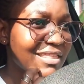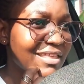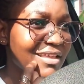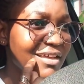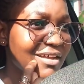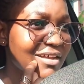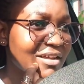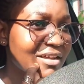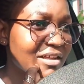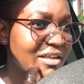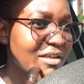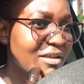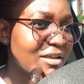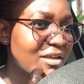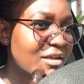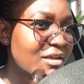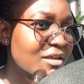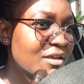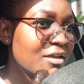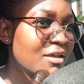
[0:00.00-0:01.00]
I think
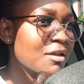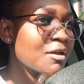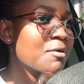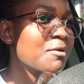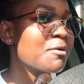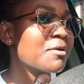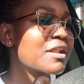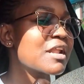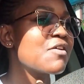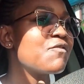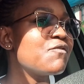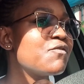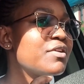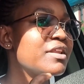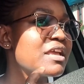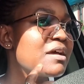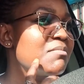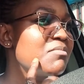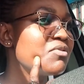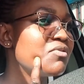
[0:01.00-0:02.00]

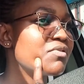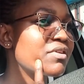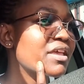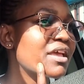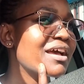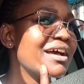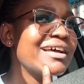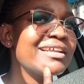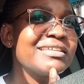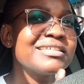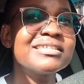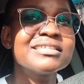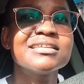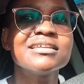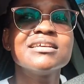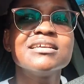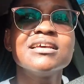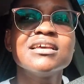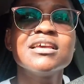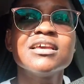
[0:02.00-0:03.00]
roughly I'm looking
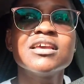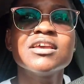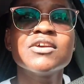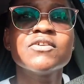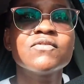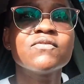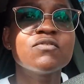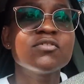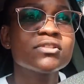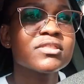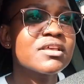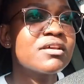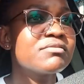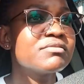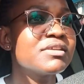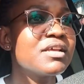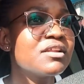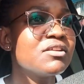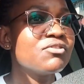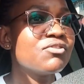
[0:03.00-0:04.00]
at
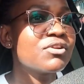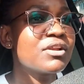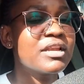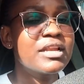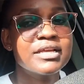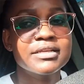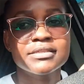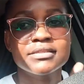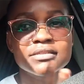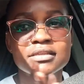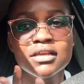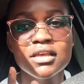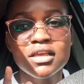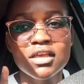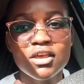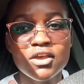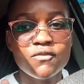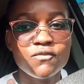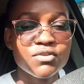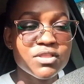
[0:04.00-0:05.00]
4,000 or less
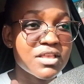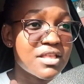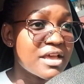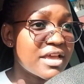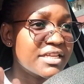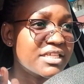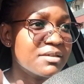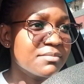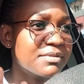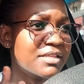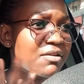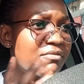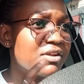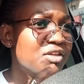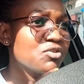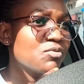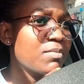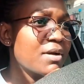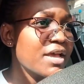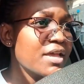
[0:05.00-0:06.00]
for the items
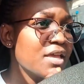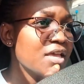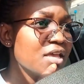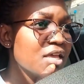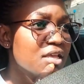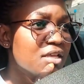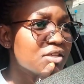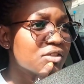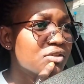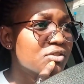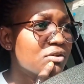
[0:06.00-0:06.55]
I want to buy.